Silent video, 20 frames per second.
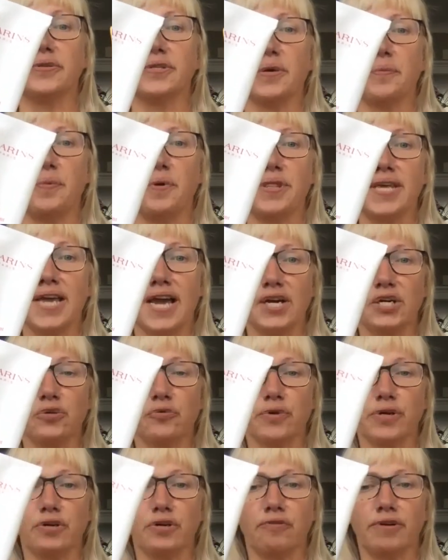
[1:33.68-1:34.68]
I'll put the
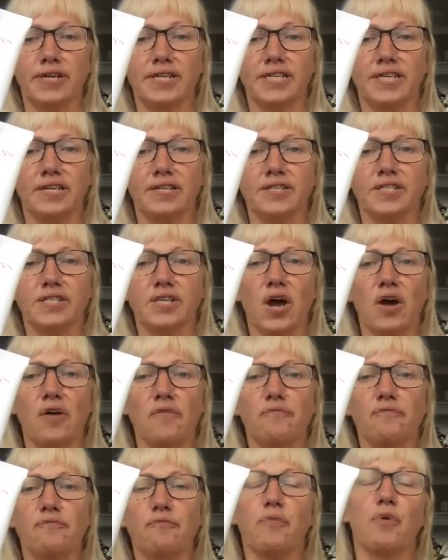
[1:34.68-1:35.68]
actual ingredients.
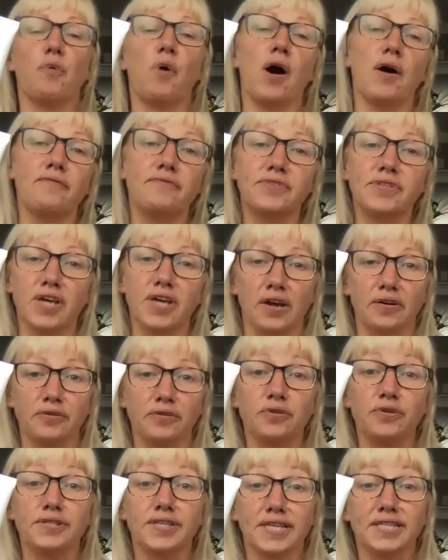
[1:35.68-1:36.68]
Well, what I've done,
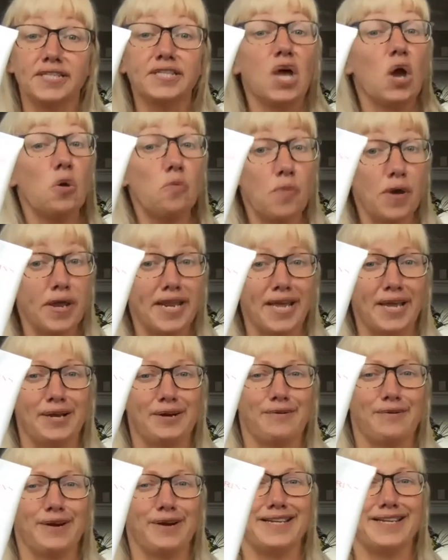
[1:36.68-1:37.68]
because there's so many
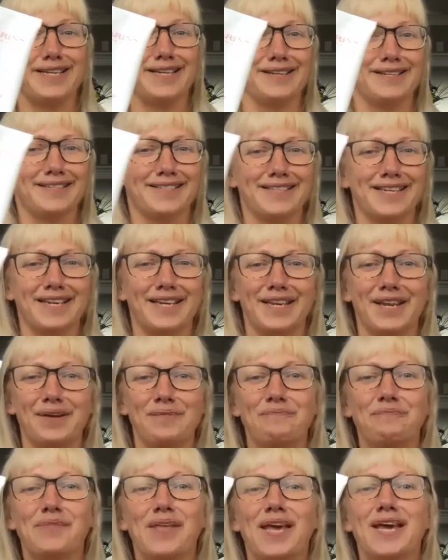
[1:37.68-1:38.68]
ingredients in
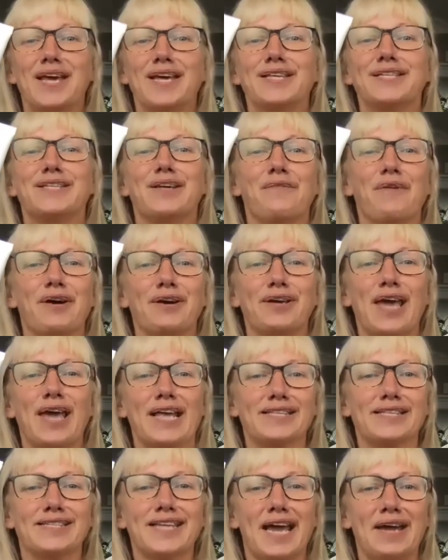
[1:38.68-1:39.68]
them, so I
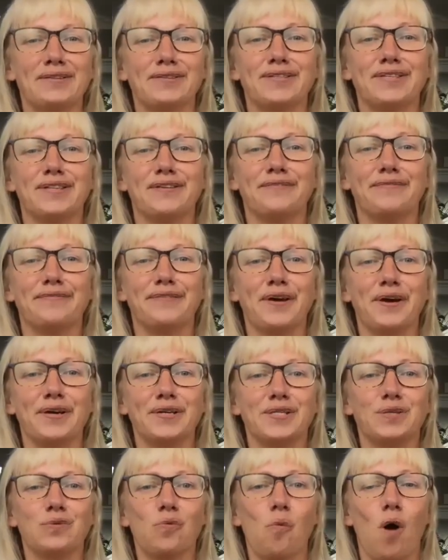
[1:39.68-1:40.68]
get down to the
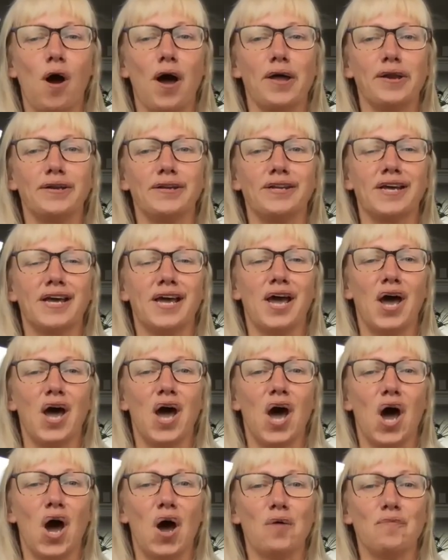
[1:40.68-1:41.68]
first one
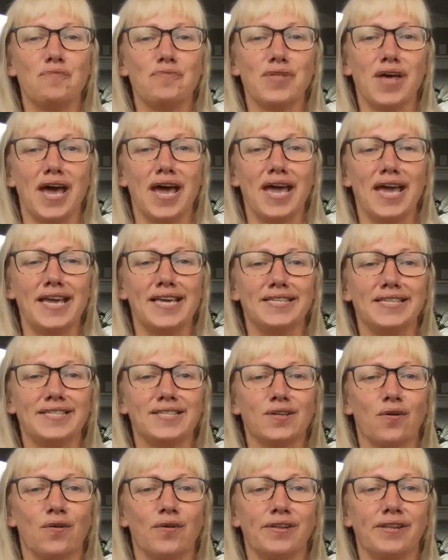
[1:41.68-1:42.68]
that is
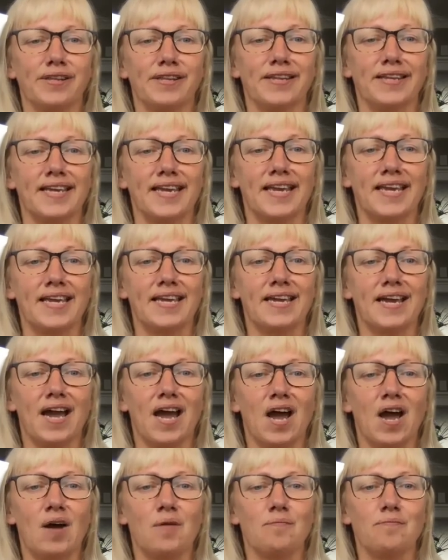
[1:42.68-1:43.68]
on the
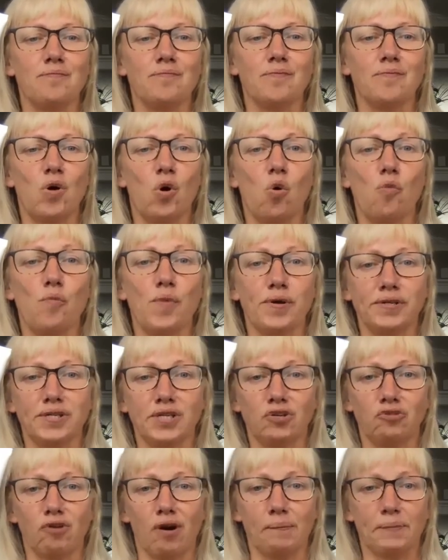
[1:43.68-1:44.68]
hormone
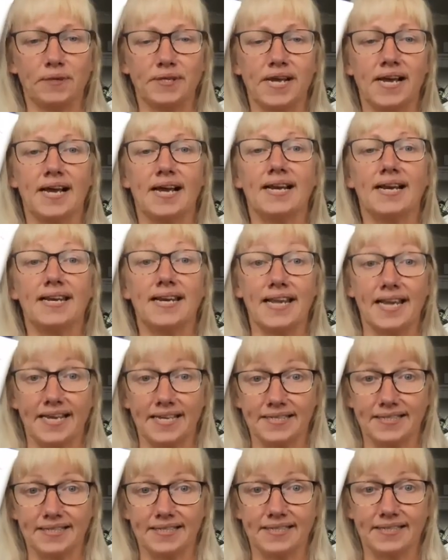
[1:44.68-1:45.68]
disruptor
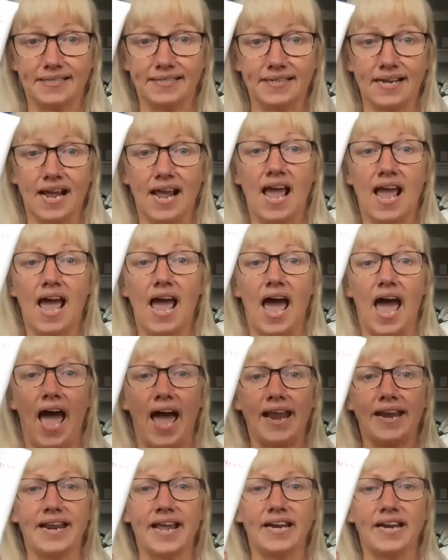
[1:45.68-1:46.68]
list,
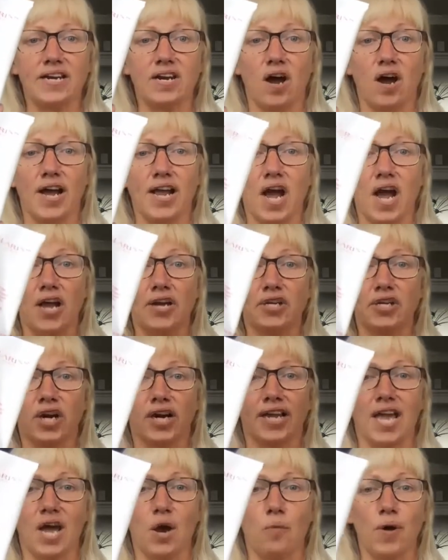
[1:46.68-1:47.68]
and then I
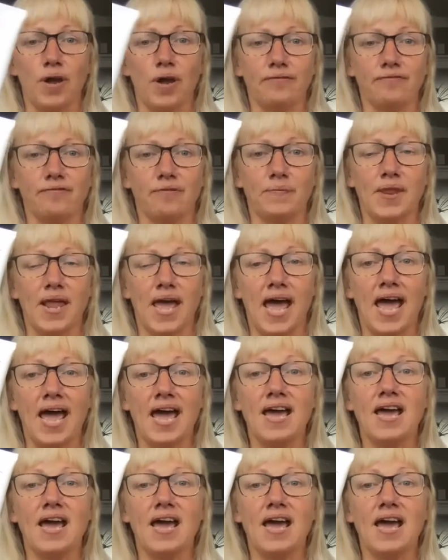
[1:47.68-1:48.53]
track it away from there.